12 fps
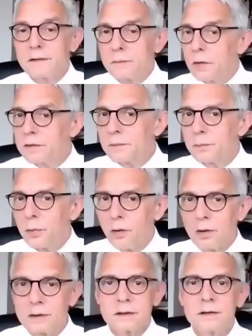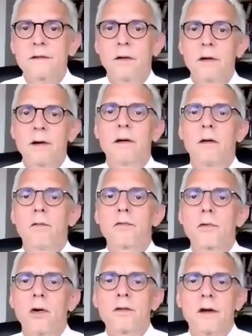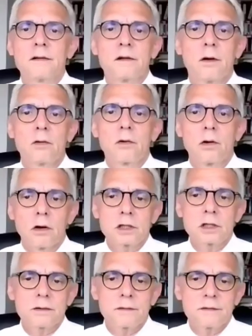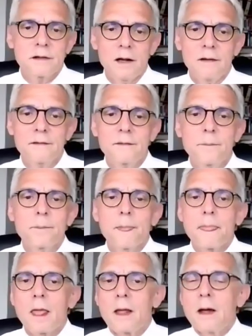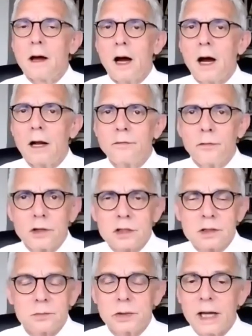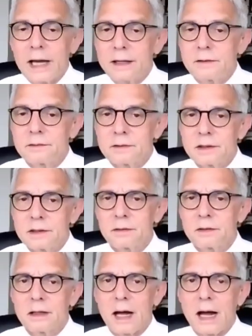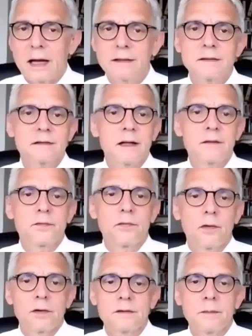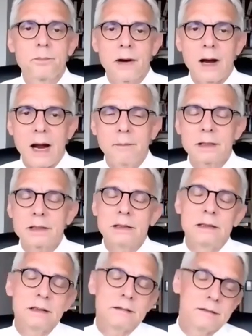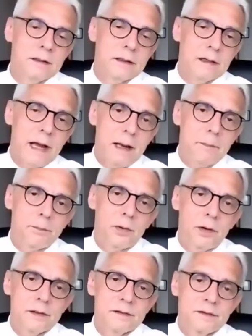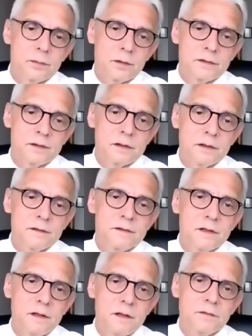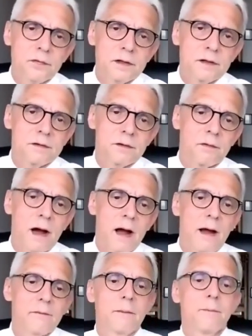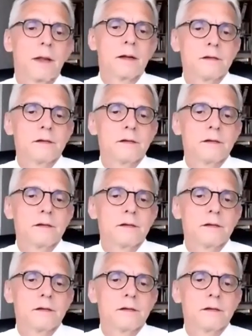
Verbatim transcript: But the most important is, uh, of course, are the oncologic results. Unfortunately, we had to recognize that for the primary uh, endpoint, this was a disease-free survival.